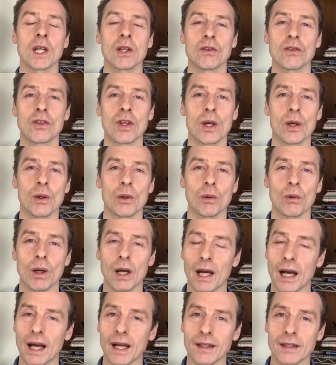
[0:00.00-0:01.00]
So
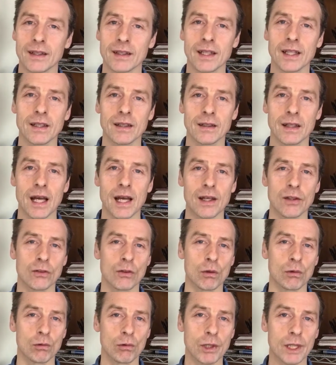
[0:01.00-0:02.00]
I think that is
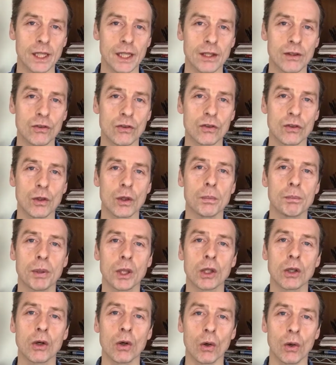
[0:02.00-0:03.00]
a really
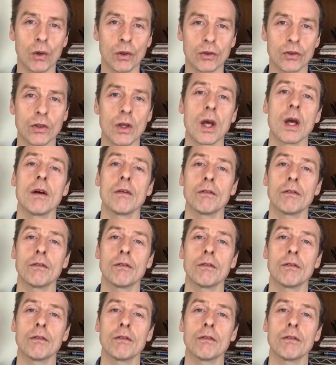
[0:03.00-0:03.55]
super course